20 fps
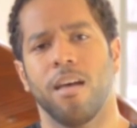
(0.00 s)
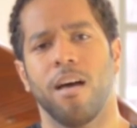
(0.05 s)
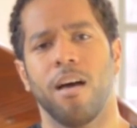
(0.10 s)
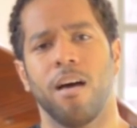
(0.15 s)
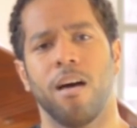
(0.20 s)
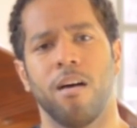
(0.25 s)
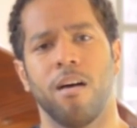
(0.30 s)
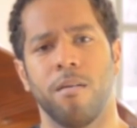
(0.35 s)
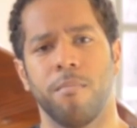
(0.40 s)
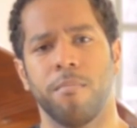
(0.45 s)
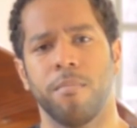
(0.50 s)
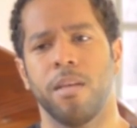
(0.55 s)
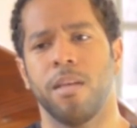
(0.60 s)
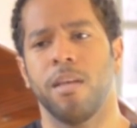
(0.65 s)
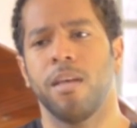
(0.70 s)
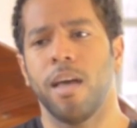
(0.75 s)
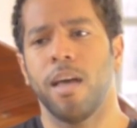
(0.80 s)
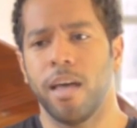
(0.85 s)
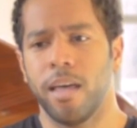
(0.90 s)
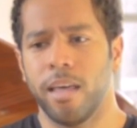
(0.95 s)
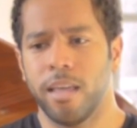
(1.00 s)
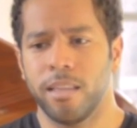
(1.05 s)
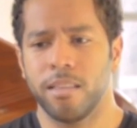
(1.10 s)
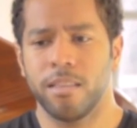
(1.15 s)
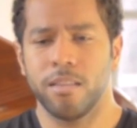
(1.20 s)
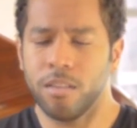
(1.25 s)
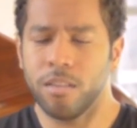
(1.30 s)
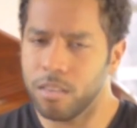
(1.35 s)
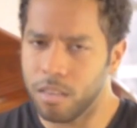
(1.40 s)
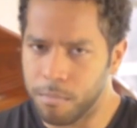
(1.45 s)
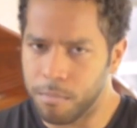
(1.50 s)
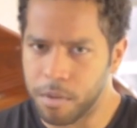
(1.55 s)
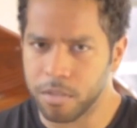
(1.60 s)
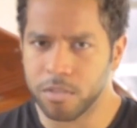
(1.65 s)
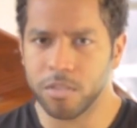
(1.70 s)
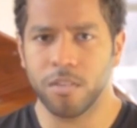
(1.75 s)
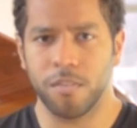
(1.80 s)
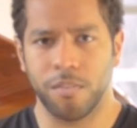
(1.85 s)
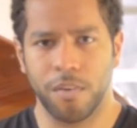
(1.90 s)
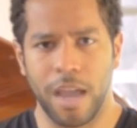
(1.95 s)
And the
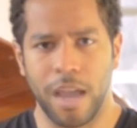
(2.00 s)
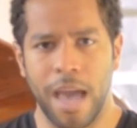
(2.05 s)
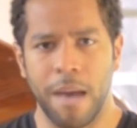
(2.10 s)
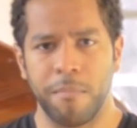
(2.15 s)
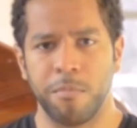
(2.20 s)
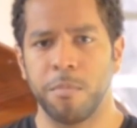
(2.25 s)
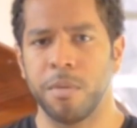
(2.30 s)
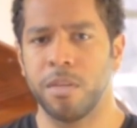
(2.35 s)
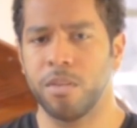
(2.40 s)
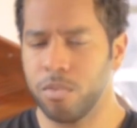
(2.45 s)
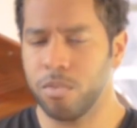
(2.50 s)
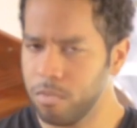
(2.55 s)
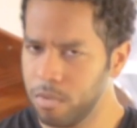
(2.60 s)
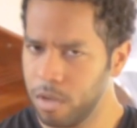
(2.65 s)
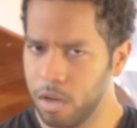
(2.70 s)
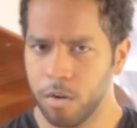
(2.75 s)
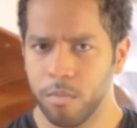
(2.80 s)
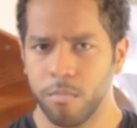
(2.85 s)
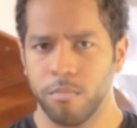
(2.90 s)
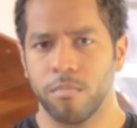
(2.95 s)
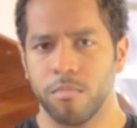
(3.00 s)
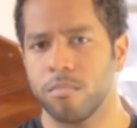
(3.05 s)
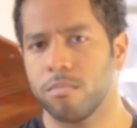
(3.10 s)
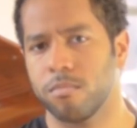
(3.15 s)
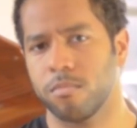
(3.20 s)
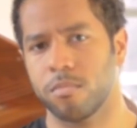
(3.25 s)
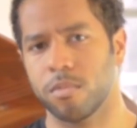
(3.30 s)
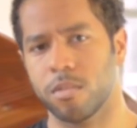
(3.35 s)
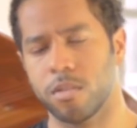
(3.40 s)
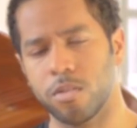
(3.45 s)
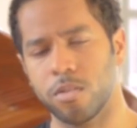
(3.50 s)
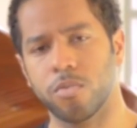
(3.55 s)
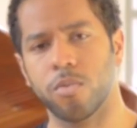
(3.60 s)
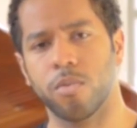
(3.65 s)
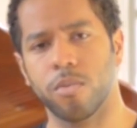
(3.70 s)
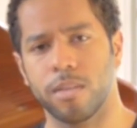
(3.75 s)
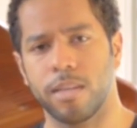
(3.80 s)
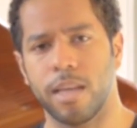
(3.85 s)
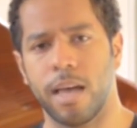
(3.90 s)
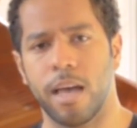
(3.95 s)
muscles of your abdomen do help
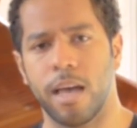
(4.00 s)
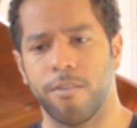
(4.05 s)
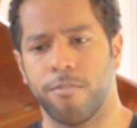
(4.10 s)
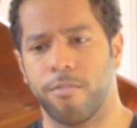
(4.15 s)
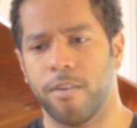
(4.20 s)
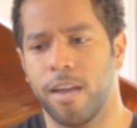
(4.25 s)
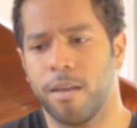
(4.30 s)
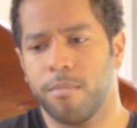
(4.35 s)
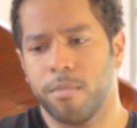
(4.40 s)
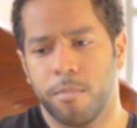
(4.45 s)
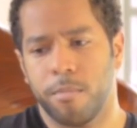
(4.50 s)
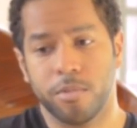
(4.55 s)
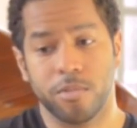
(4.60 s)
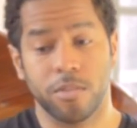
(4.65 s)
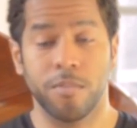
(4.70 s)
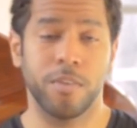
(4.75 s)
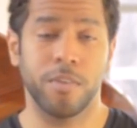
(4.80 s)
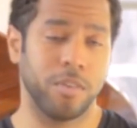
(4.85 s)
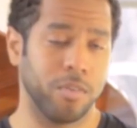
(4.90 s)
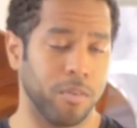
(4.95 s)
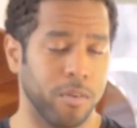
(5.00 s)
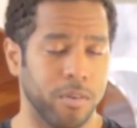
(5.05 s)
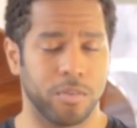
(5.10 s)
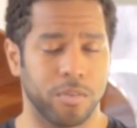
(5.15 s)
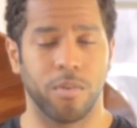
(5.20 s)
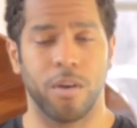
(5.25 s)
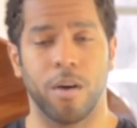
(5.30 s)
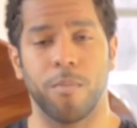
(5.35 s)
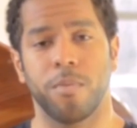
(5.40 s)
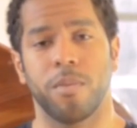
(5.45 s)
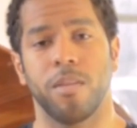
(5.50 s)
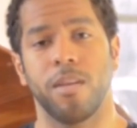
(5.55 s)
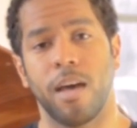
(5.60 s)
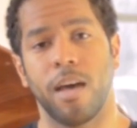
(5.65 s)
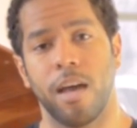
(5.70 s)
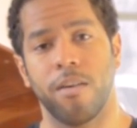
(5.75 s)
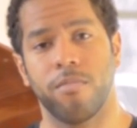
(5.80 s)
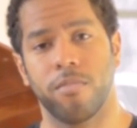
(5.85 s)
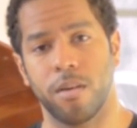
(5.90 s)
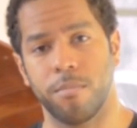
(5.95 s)
control the diaphragm. The muscles of your torso help with the
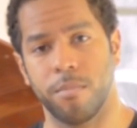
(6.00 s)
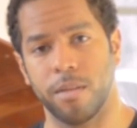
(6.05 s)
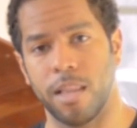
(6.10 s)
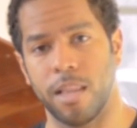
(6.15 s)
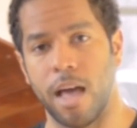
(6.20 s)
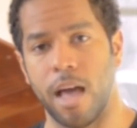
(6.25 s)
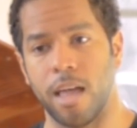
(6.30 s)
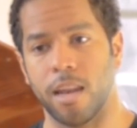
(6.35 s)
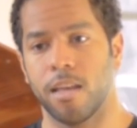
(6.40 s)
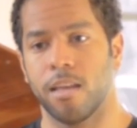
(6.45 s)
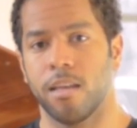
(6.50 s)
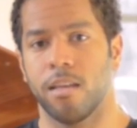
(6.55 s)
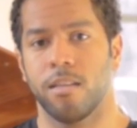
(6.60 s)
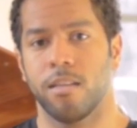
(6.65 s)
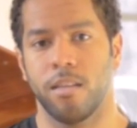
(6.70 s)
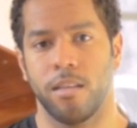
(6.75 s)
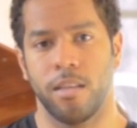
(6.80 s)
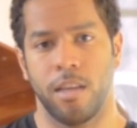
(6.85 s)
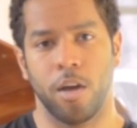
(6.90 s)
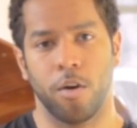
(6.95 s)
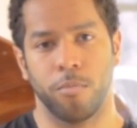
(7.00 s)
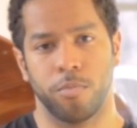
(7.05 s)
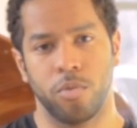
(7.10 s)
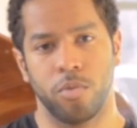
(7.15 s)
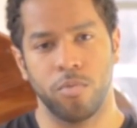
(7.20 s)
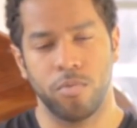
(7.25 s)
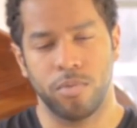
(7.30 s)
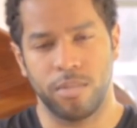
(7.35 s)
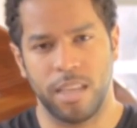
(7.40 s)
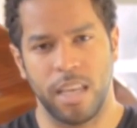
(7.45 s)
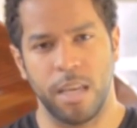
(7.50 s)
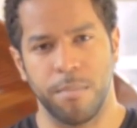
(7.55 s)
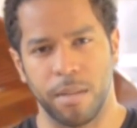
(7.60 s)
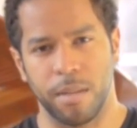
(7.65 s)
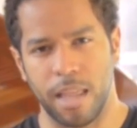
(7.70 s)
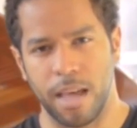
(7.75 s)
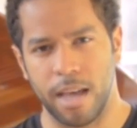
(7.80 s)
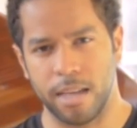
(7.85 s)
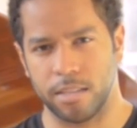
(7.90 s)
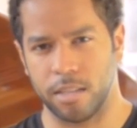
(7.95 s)
diaphragm a lot and help to
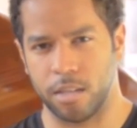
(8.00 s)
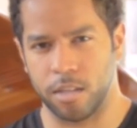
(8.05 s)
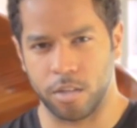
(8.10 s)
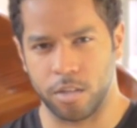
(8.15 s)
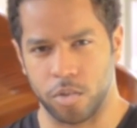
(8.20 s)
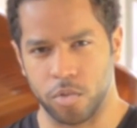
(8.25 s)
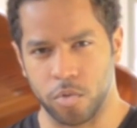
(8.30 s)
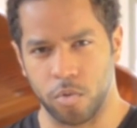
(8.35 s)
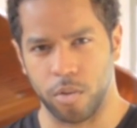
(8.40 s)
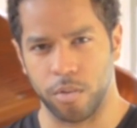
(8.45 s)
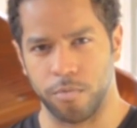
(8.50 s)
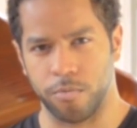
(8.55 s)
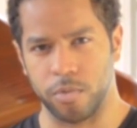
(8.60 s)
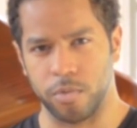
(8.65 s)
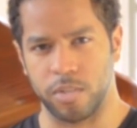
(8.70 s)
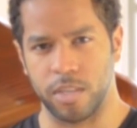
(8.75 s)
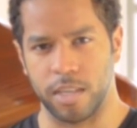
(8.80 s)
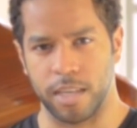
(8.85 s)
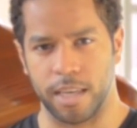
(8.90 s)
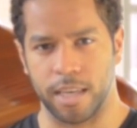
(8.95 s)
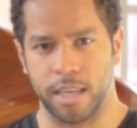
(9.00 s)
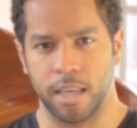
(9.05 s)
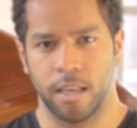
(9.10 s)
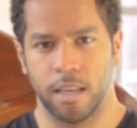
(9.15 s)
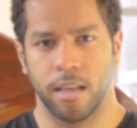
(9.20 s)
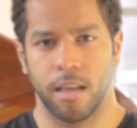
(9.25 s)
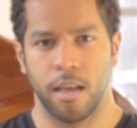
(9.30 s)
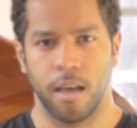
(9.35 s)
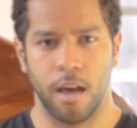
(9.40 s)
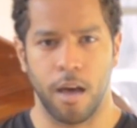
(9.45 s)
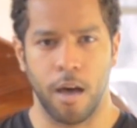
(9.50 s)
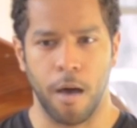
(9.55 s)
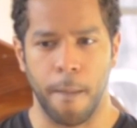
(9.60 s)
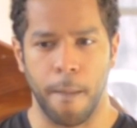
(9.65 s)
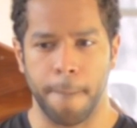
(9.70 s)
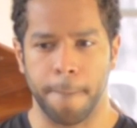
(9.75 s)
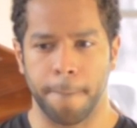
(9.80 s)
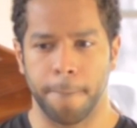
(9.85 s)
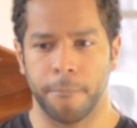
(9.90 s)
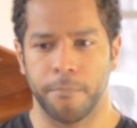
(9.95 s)
stabilize it and control it for singing.
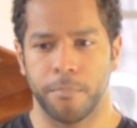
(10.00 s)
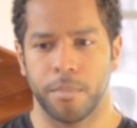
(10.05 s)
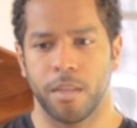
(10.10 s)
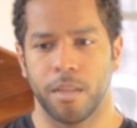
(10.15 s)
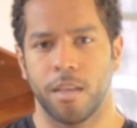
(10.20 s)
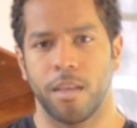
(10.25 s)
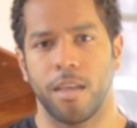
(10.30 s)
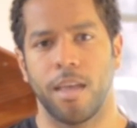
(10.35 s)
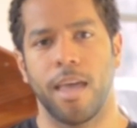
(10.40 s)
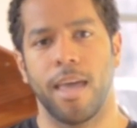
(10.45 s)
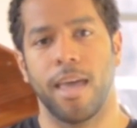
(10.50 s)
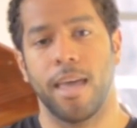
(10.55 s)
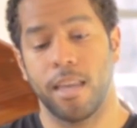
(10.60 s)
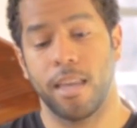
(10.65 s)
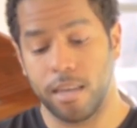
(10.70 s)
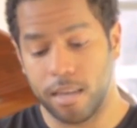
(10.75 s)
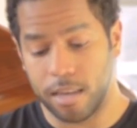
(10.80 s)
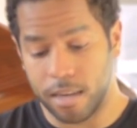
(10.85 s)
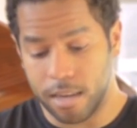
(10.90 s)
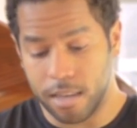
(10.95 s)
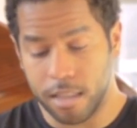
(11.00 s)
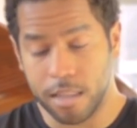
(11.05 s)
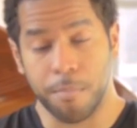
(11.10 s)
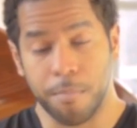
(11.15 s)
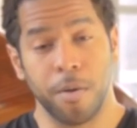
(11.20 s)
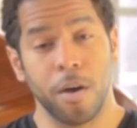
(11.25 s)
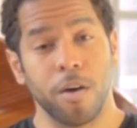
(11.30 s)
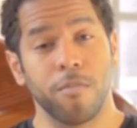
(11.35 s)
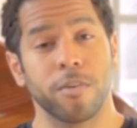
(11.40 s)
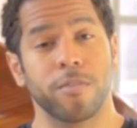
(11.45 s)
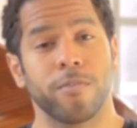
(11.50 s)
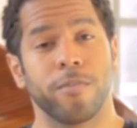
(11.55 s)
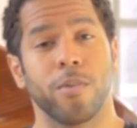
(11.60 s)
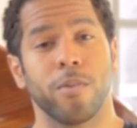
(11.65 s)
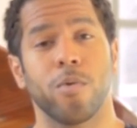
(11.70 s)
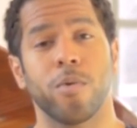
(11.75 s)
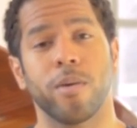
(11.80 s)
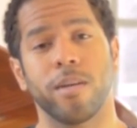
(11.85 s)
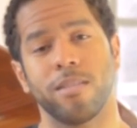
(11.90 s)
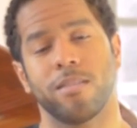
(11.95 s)
And the pelvic
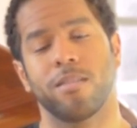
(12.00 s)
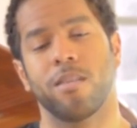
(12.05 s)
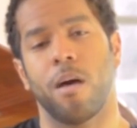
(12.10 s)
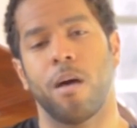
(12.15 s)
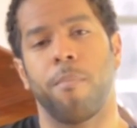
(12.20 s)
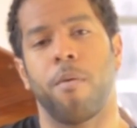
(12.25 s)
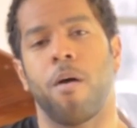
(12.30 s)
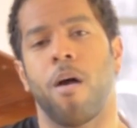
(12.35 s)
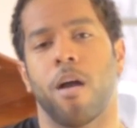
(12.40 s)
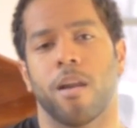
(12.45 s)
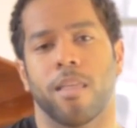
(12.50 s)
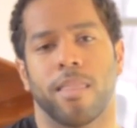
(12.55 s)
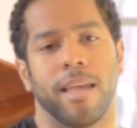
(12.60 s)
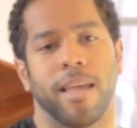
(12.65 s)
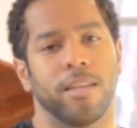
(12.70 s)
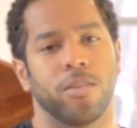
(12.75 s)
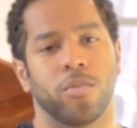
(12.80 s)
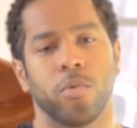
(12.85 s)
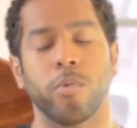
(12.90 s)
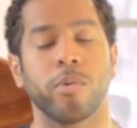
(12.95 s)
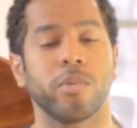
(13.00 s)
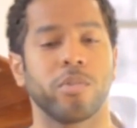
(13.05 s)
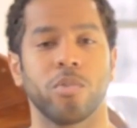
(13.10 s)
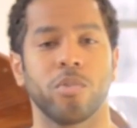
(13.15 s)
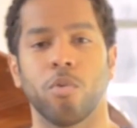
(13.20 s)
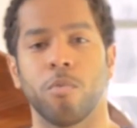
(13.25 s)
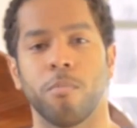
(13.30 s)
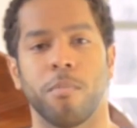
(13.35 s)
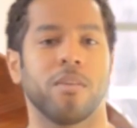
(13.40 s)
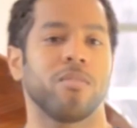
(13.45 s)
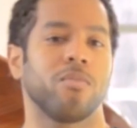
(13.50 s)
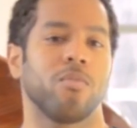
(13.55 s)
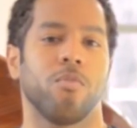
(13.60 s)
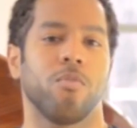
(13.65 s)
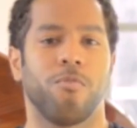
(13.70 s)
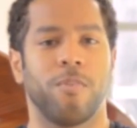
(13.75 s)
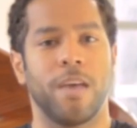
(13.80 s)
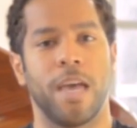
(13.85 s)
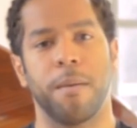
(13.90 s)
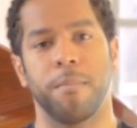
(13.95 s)
floor is a part of that torso
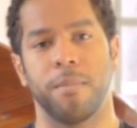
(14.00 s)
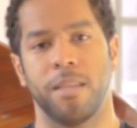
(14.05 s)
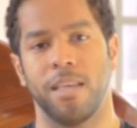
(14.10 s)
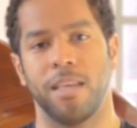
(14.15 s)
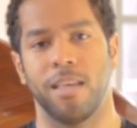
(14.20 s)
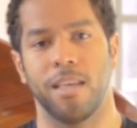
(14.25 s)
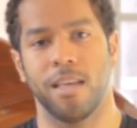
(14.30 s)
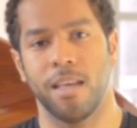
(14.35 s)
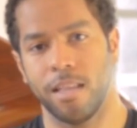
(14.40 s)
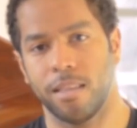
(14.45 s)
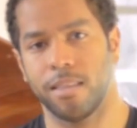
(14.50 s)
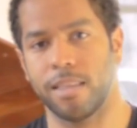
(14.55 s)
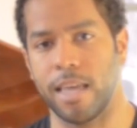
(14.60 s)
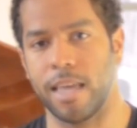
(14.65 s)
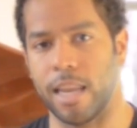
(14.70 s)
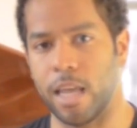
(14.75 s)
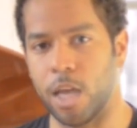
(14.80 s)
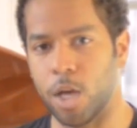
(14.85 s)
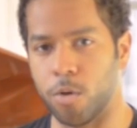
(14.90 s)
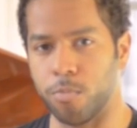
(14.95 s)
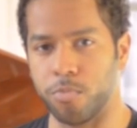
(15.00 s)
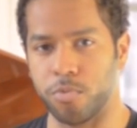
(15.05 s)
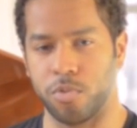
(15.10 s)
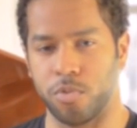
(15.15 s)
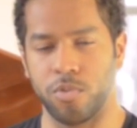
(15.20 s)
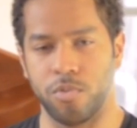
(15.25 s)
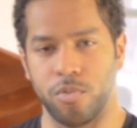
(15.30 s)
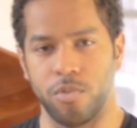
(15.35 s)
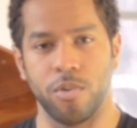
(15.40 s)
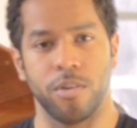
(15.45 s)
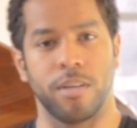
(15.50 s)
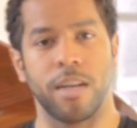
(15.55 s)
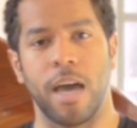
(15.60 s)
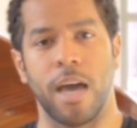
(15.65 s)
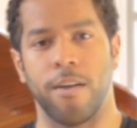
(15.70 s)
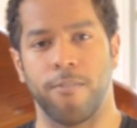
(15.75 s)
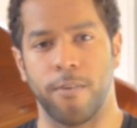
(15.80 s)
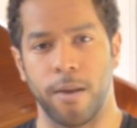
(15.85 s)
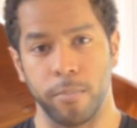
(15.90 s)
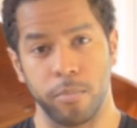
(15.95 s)
muscle family that helps your
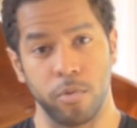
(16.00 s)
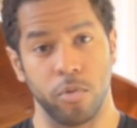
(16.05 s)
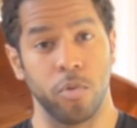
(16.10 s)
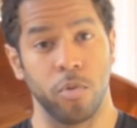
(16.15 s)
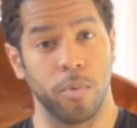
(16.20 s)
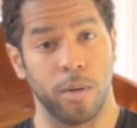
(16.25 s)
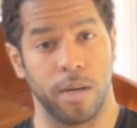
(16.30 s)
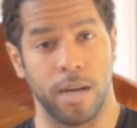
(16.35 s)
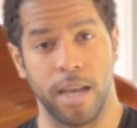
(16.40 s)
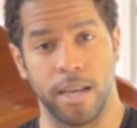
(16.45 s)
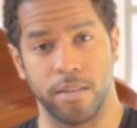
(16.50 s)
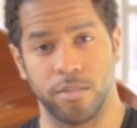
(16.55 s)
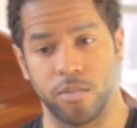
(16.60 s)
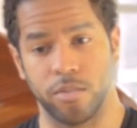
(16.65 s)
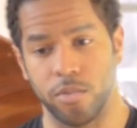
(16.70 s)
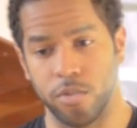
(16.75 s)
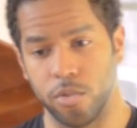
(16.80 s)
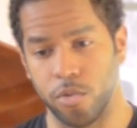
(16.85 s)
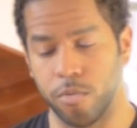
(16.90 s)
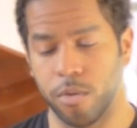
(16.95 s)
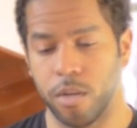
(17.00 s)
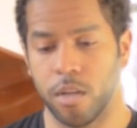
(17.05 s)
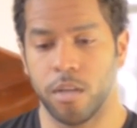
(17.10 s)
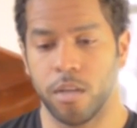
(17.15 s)
diaphragm to do what it has to do.